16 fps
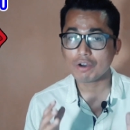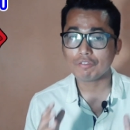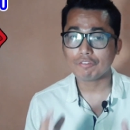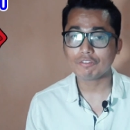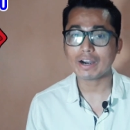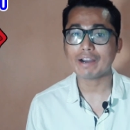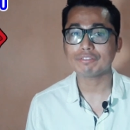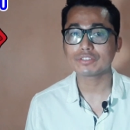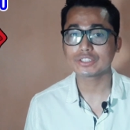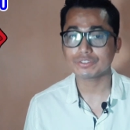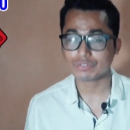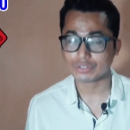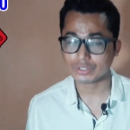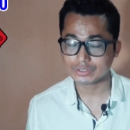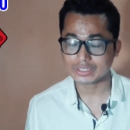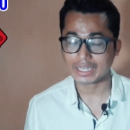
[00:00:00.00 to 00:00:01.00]
five
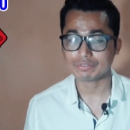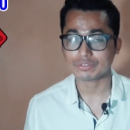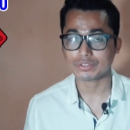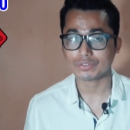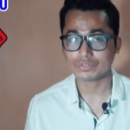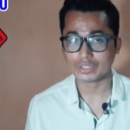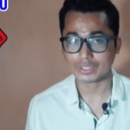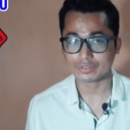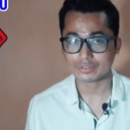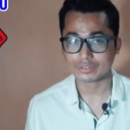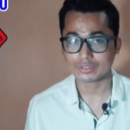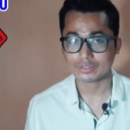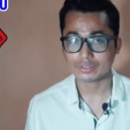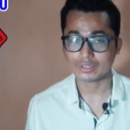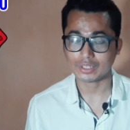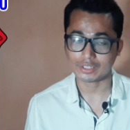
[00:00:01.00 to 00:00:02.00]
different types of
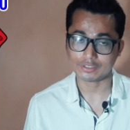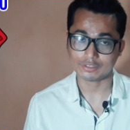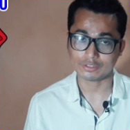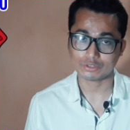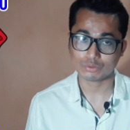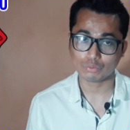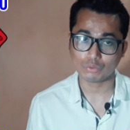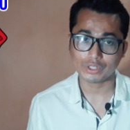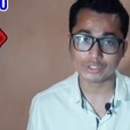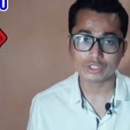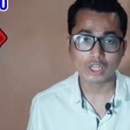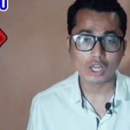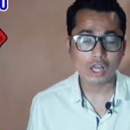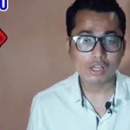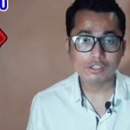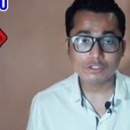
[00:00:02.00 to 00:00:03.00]
taste, that is sweet,